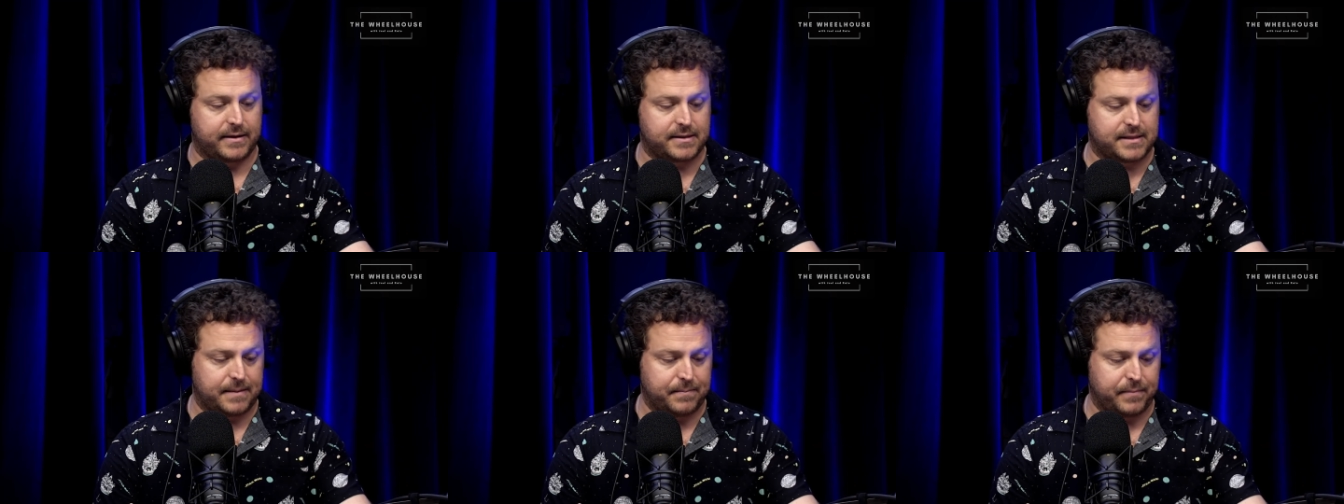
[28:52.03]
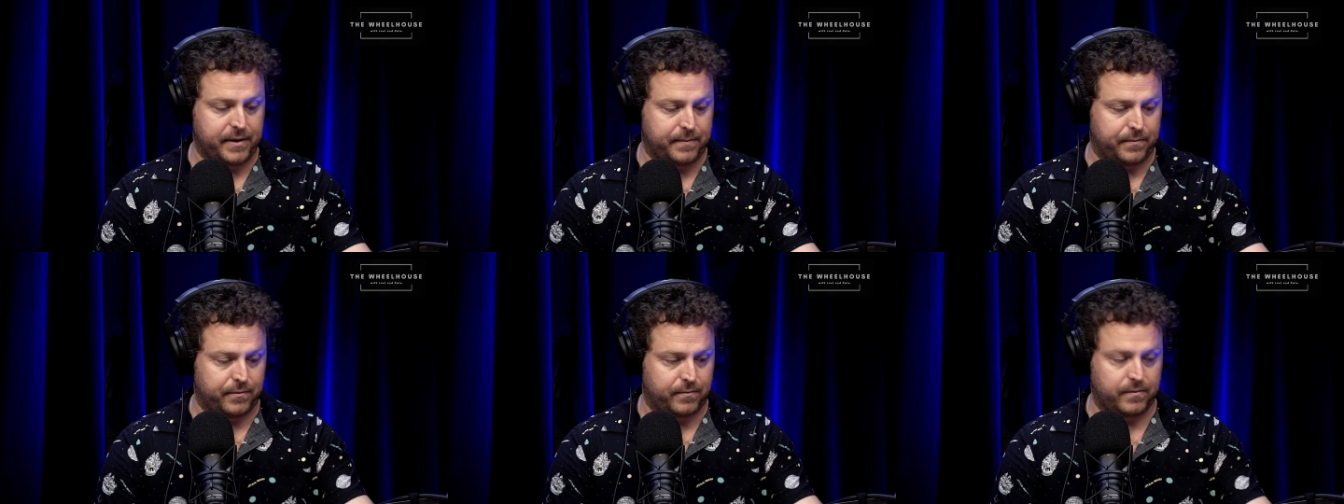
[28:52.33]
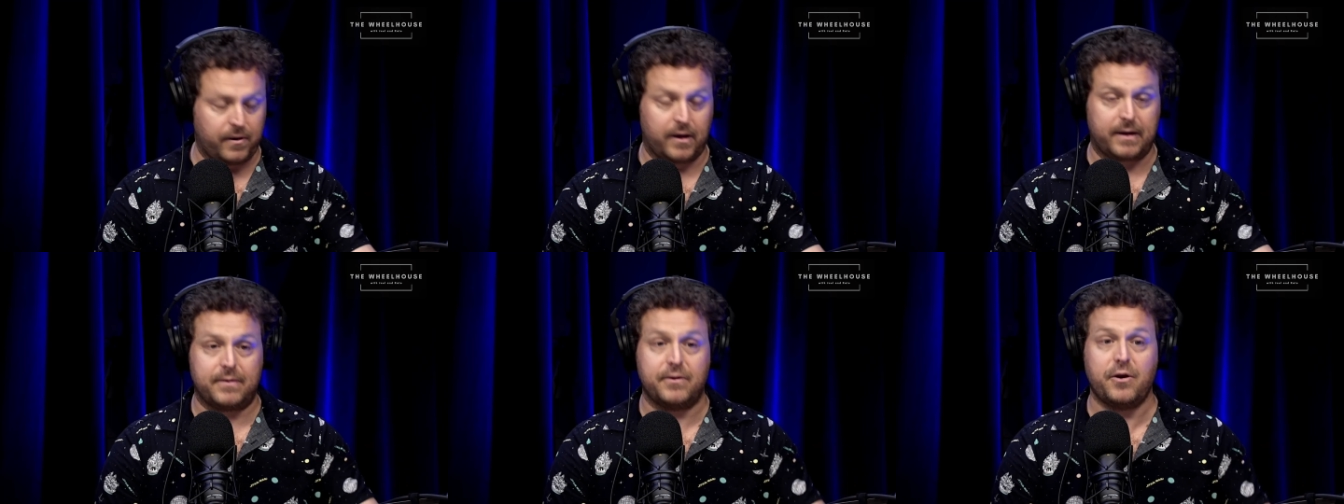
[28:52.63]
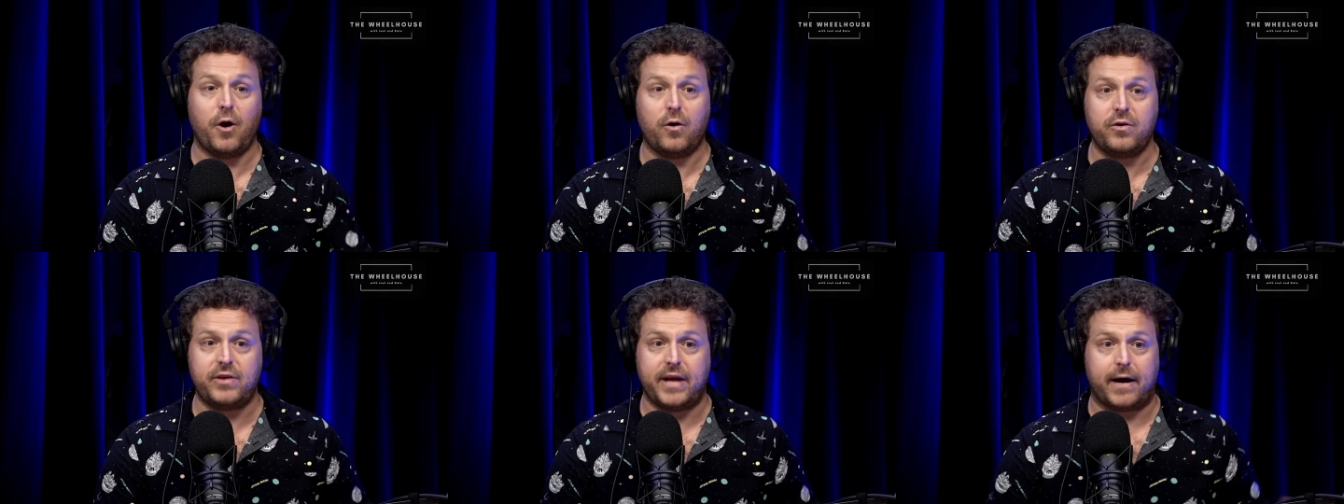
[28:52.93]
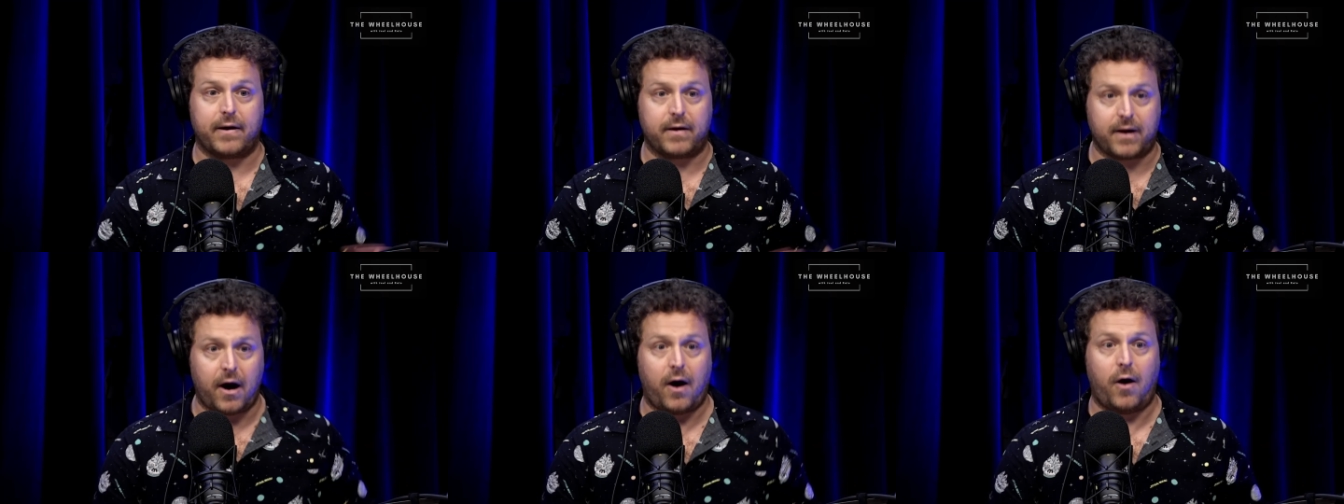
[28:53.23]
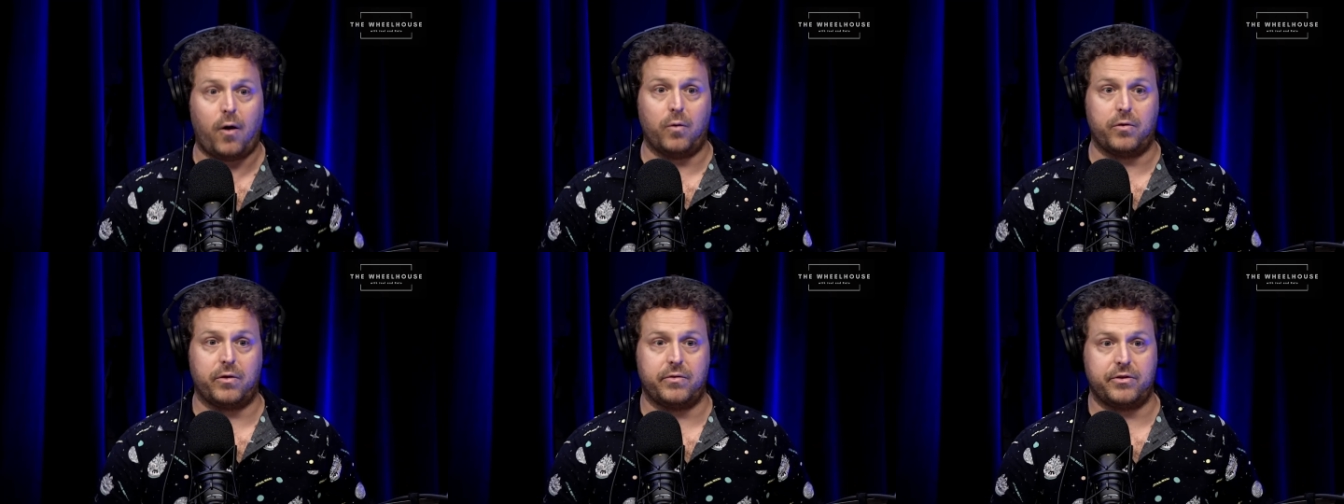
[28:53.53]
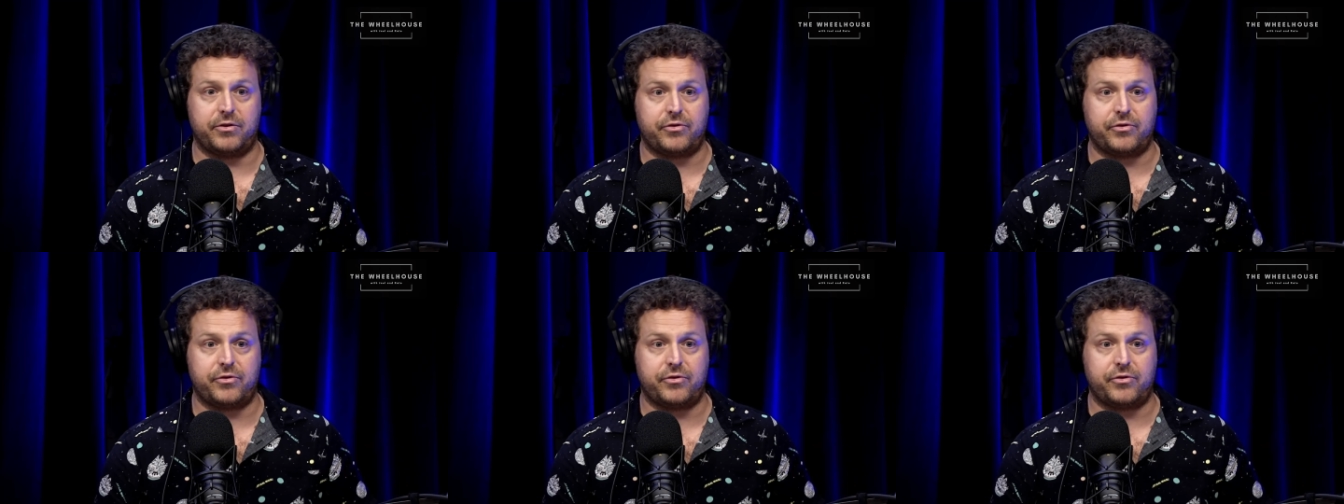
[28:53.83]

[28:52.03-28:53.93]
Some people like knocked out cold on the